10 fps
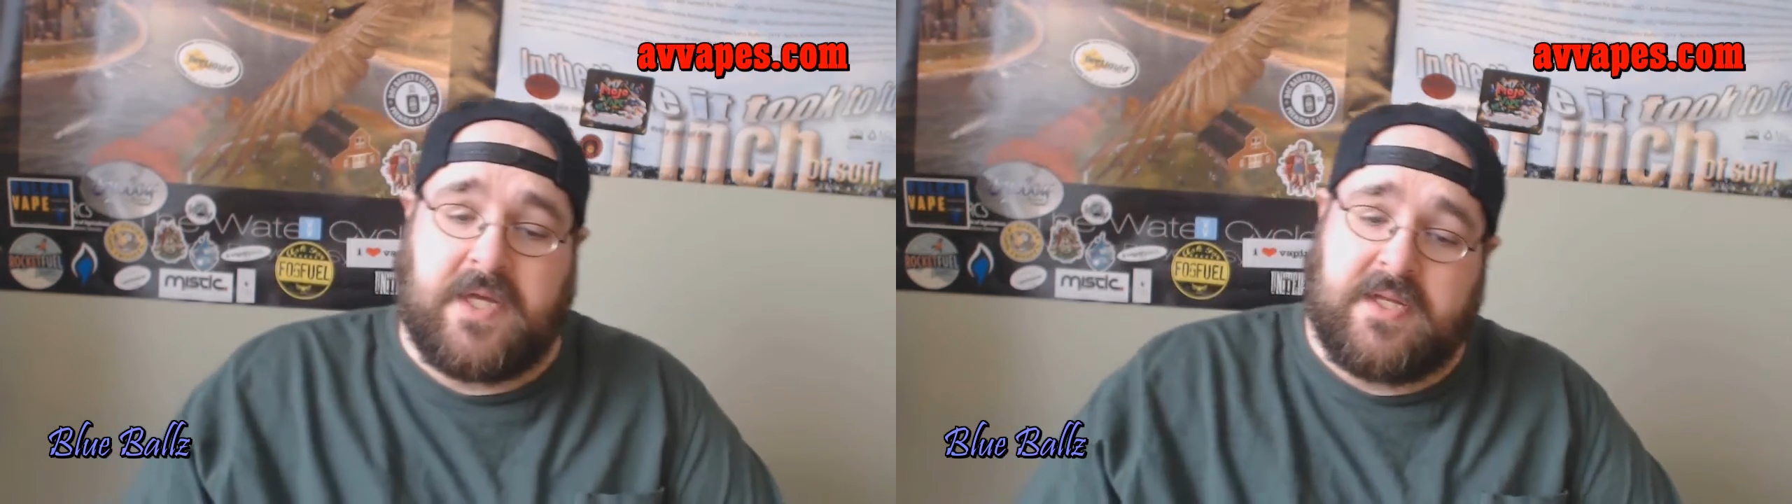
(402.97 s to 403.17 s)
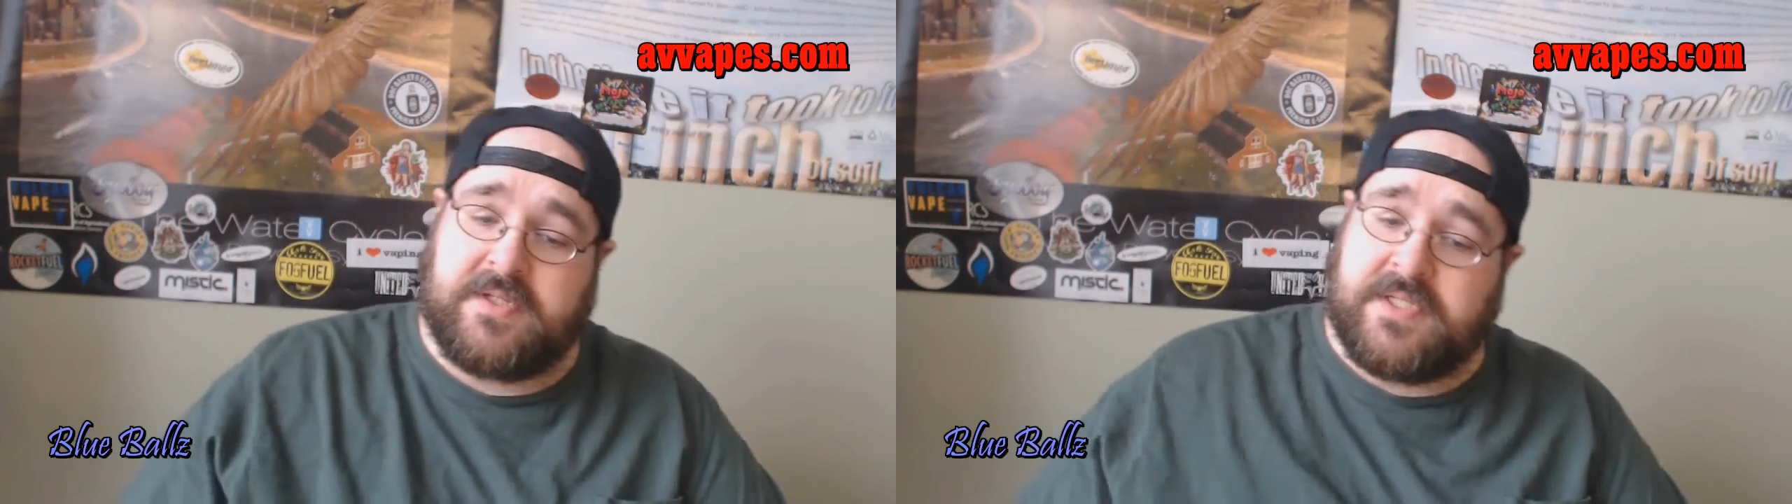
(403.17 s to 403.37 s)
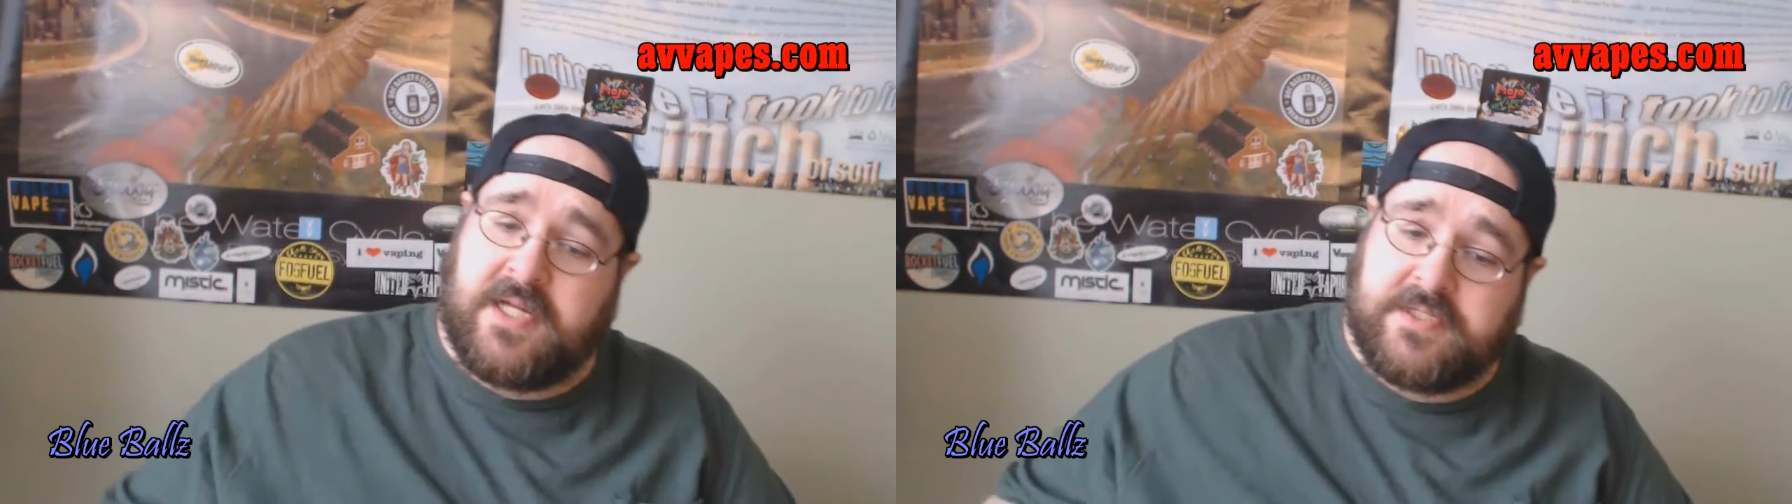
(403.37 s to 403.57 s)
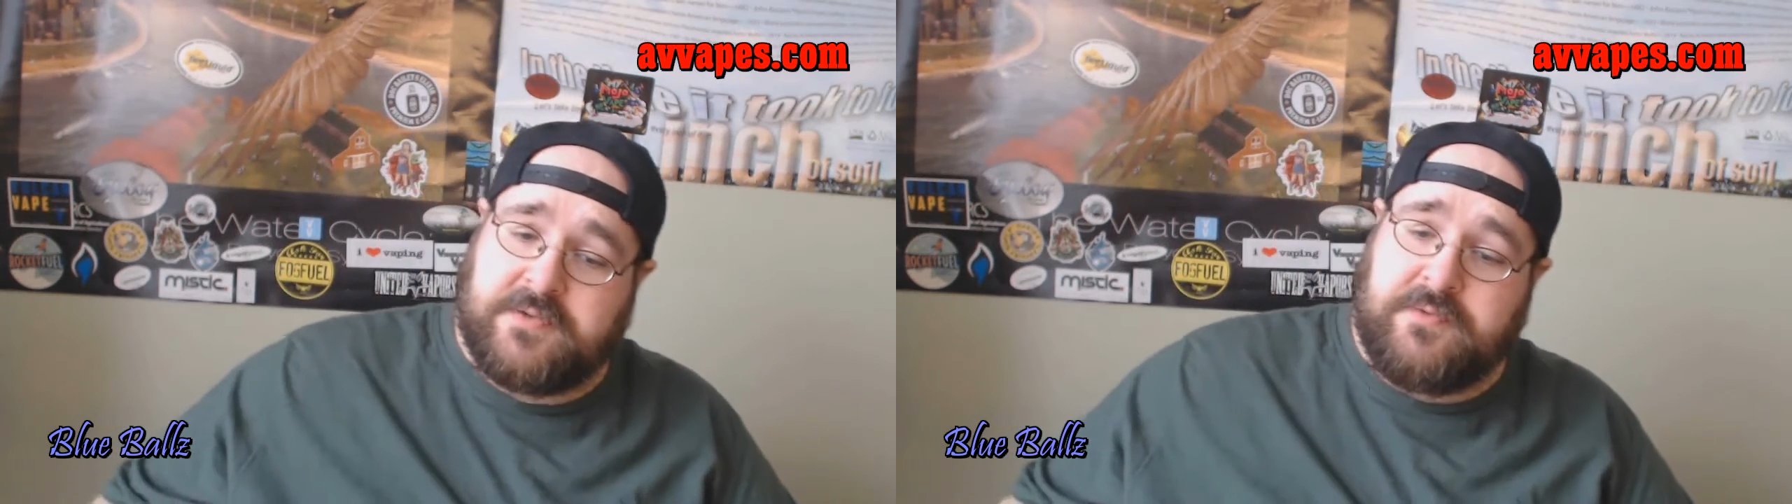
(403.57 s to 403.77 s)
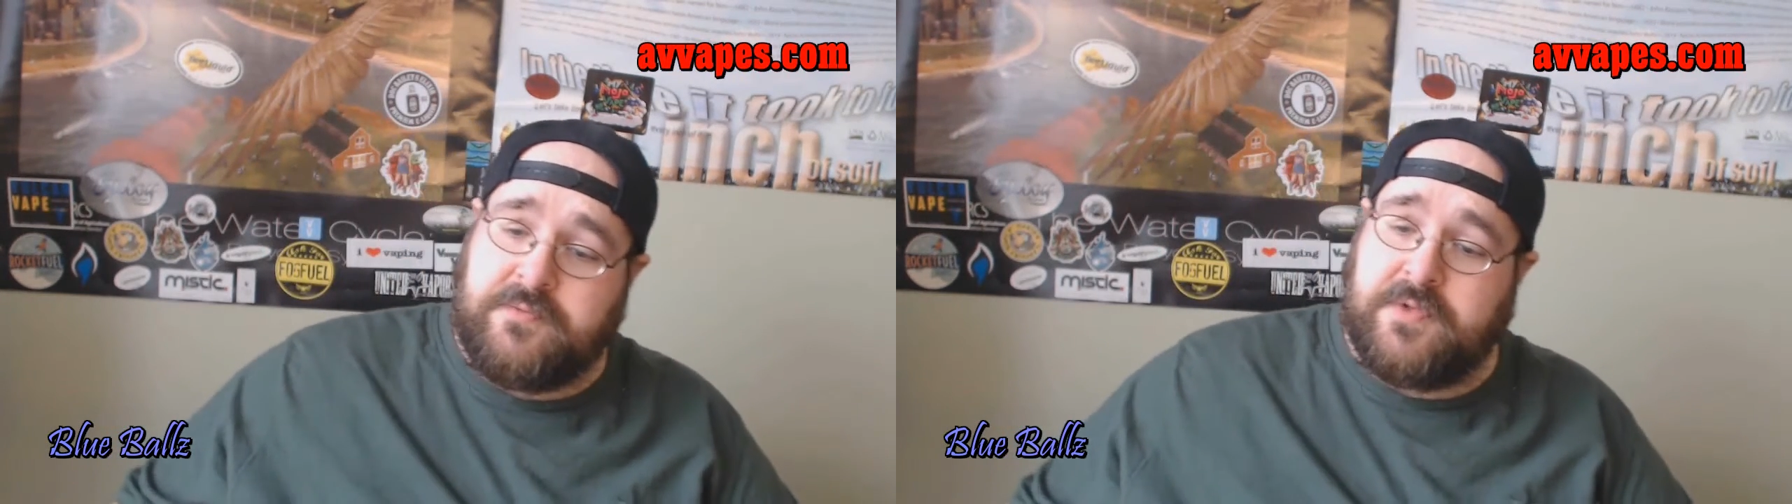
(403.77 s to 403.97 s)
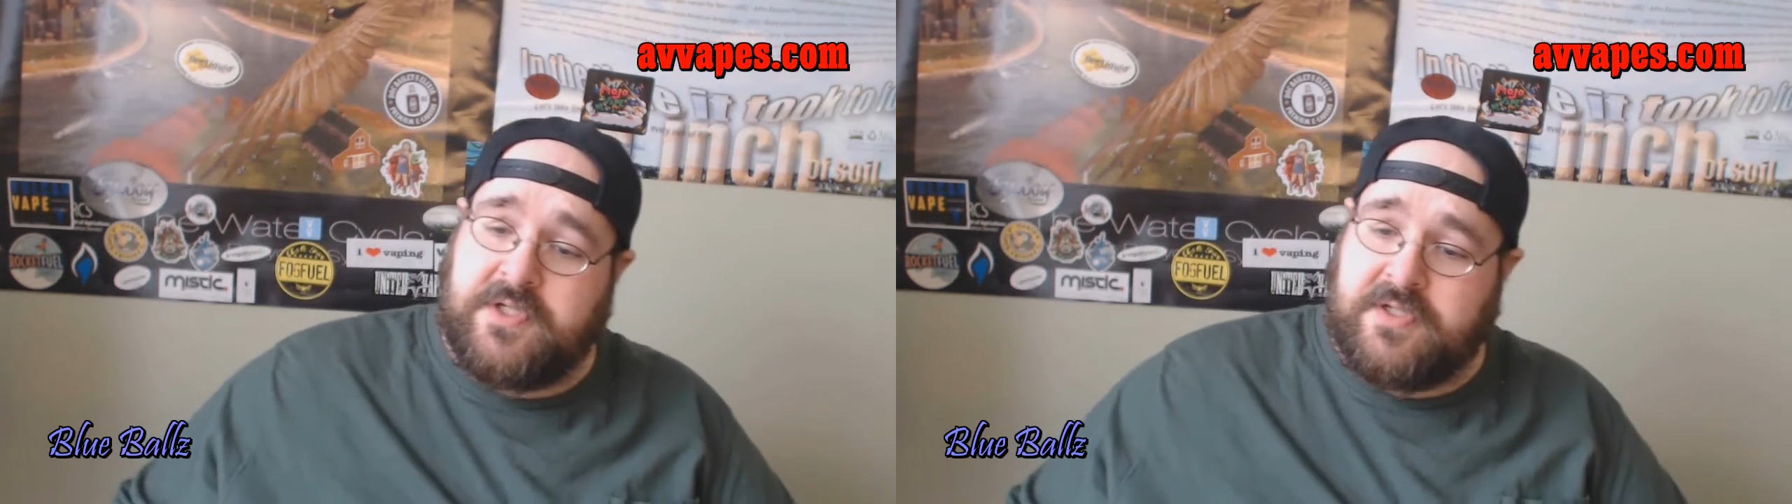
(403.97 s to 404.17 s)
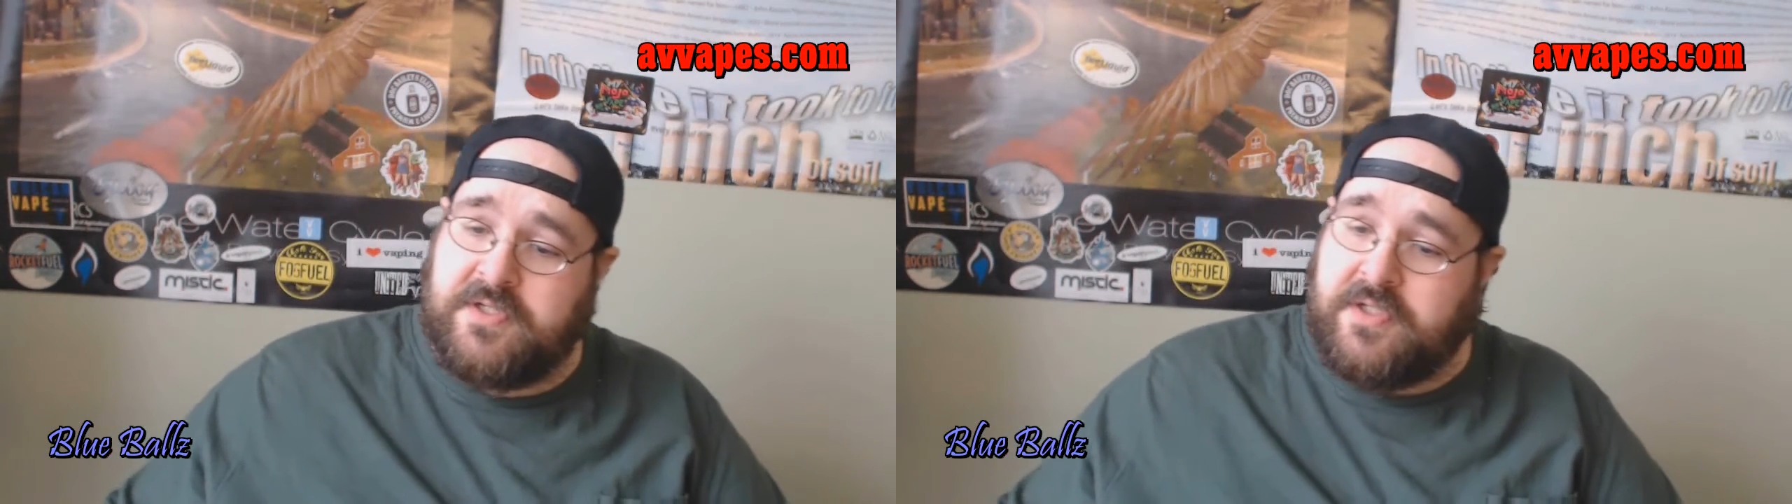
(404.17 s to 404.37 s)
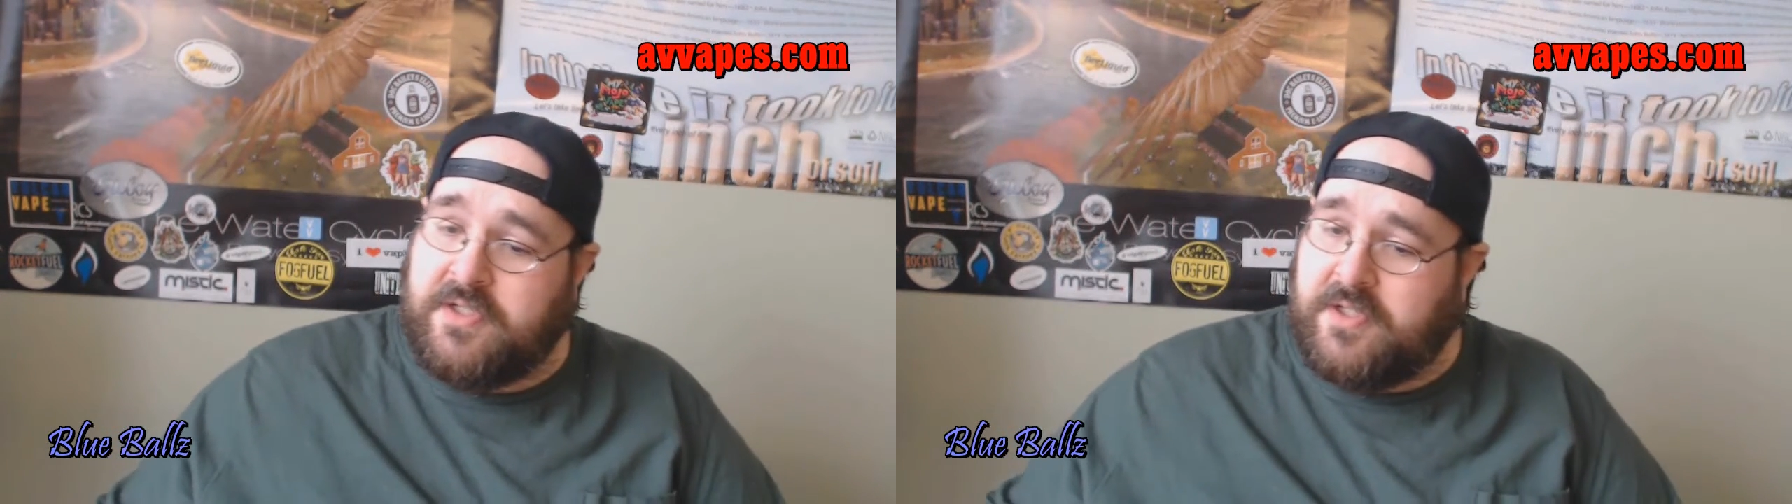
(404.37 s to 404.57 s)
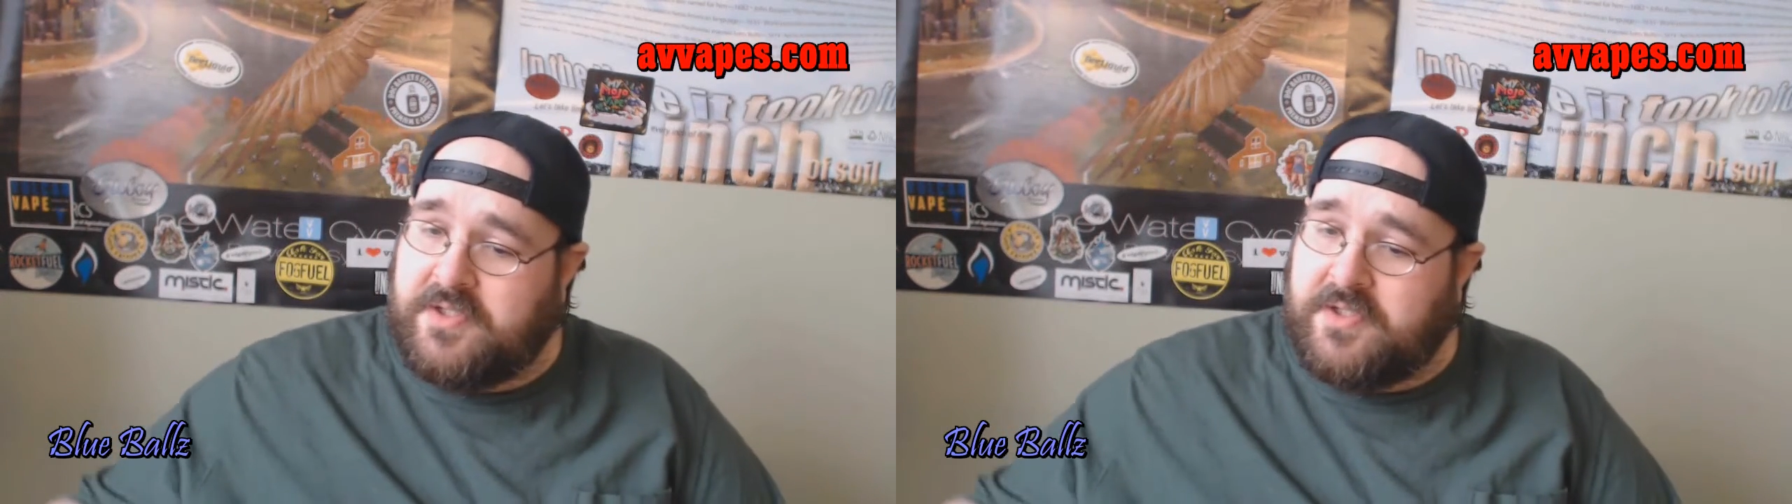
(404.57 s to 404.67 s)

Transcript: and it's not too